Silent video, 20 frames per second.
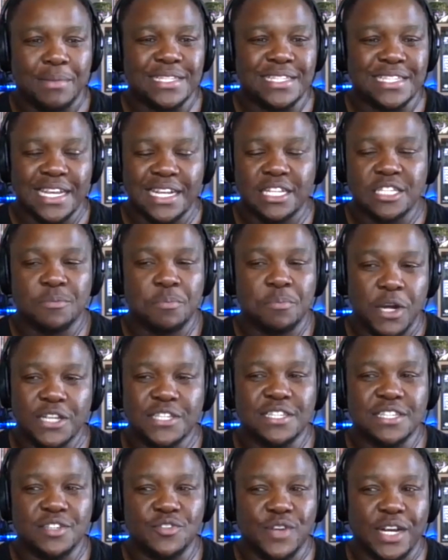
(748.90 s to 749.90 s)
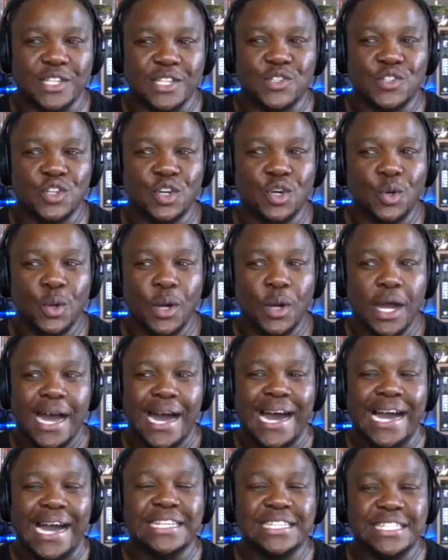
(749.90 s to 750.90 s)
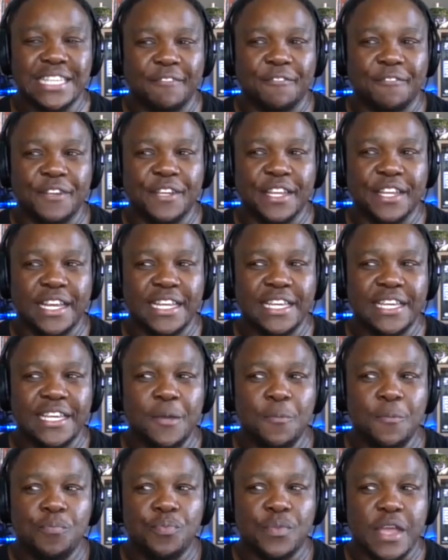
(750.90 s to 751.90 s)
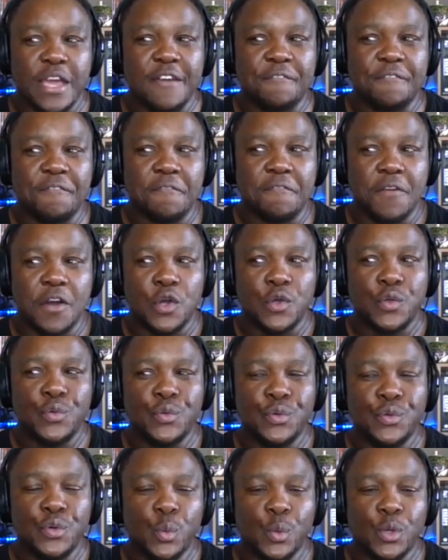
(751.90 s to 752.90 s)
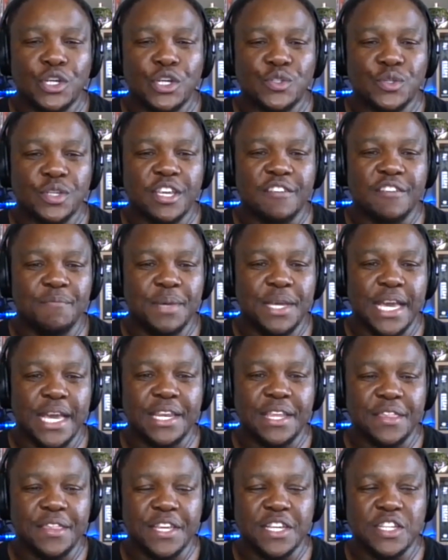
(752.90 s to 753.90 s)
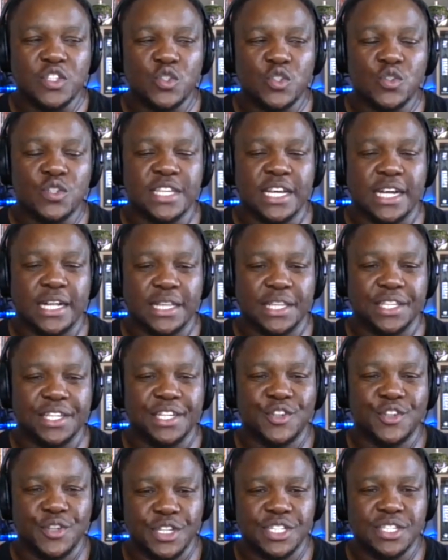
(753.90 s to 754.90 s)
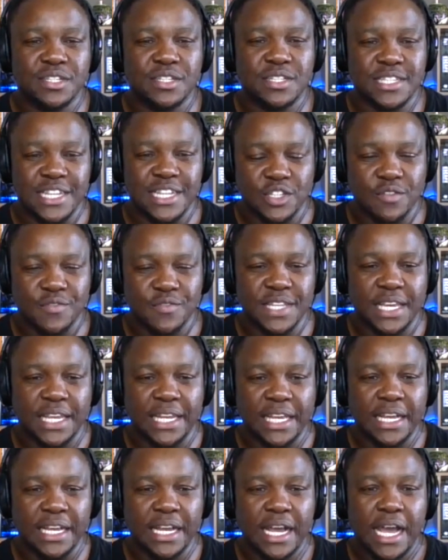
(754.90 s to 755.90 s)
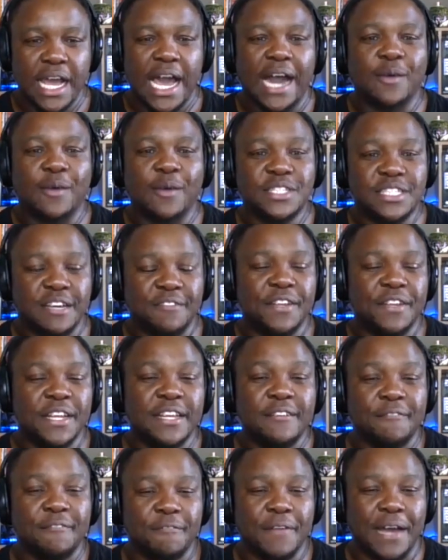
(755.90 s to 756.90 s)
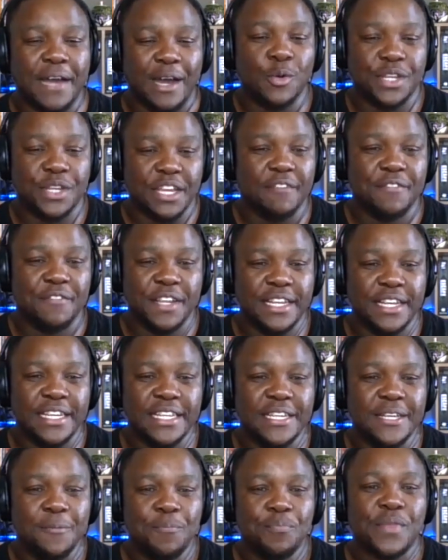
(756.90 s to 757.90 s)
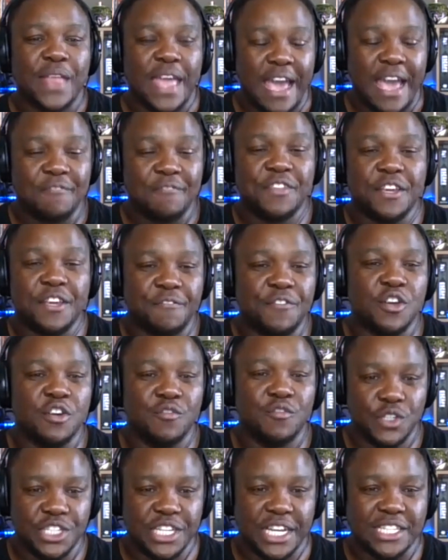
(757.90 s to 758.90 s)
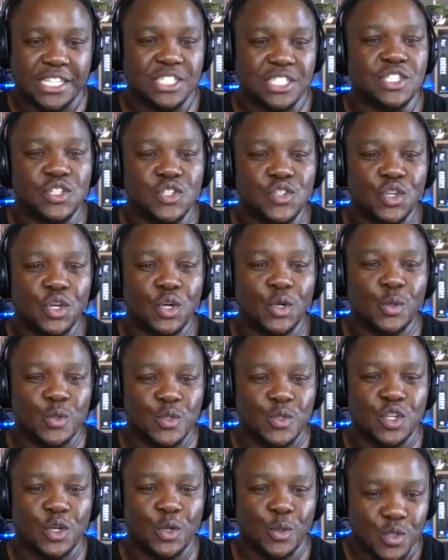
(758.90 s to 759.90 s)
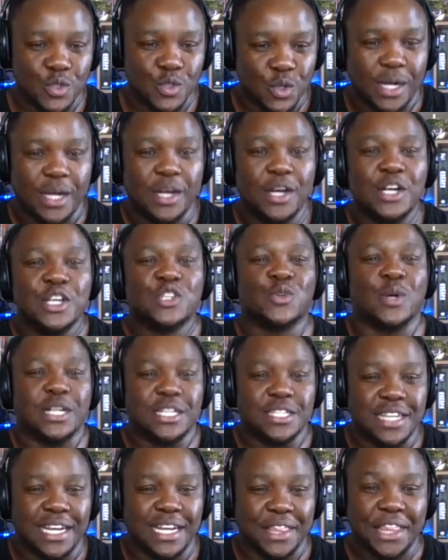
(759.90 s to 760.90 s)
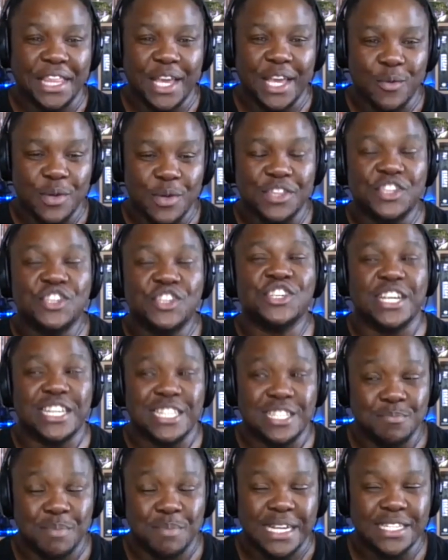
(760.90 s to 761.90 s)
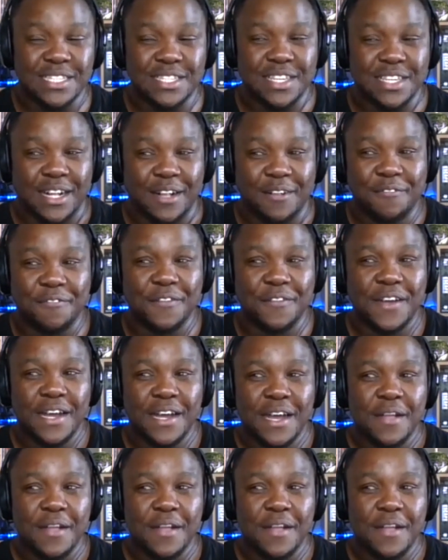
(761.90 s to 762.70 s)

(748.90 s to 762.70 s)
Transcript: salesperson, right? So I definitely, if you were to give me anything to sell in a traditional sense of selling, I would definitely have that fear of rejection. So I'll start there with just myself.